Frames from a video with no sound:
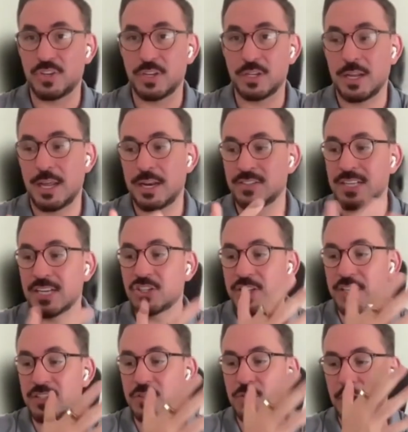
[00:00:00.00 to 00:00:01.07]

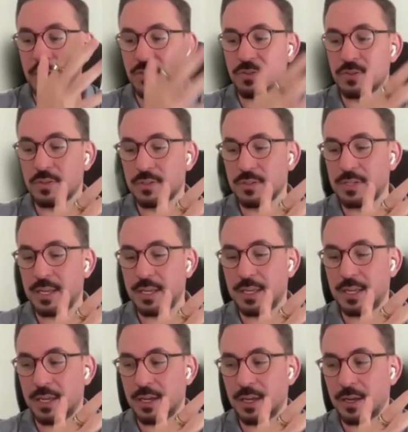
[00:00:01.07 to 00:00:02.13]
information, and essentially
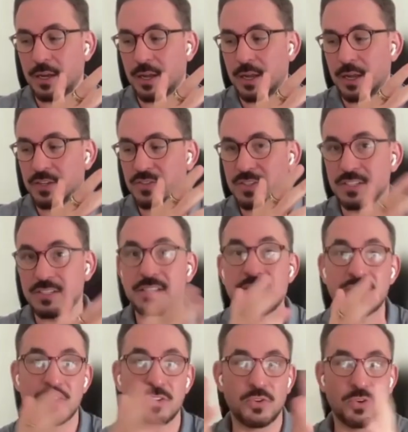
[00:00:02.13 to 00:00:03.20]
is taking
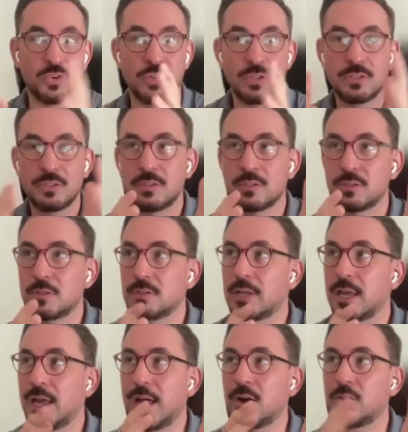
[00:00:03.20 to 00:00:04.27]
a
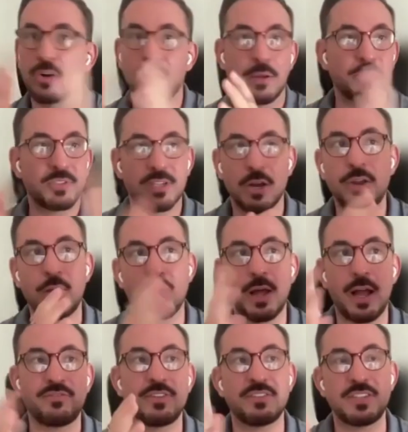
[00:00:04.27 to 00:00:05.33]
statistical outcome and saying,
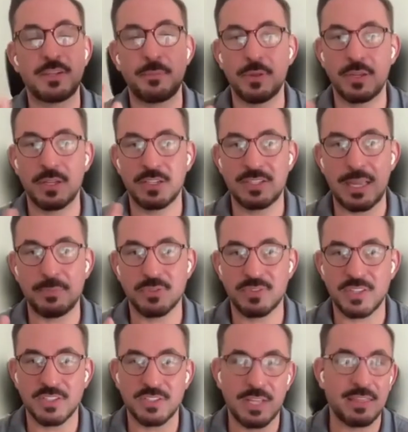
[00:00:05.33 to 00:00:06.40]
okay, well, I've seen a million
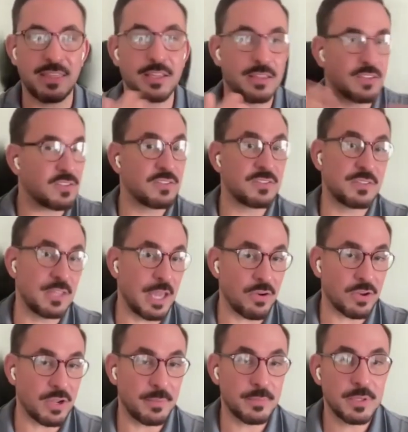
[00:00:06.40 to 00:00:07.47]
examples of this. I think
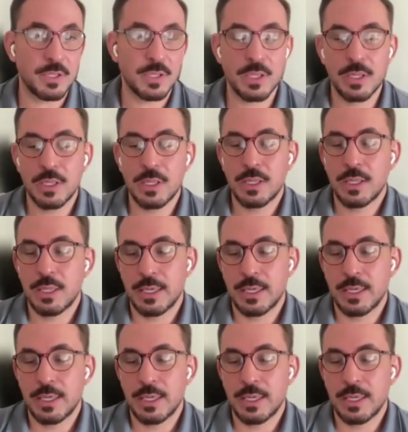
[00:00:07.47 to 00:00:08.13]
this is the outcome.